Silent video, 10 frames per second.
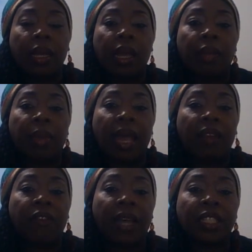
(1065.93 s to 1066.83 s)
And my
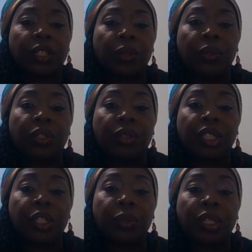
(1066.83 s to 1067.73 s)
advice to you is your
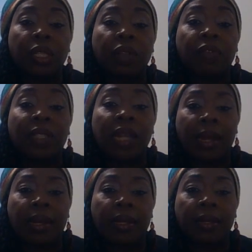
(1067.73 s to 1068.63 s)
situation is
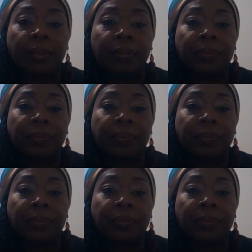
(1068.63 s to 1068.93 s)
deadly.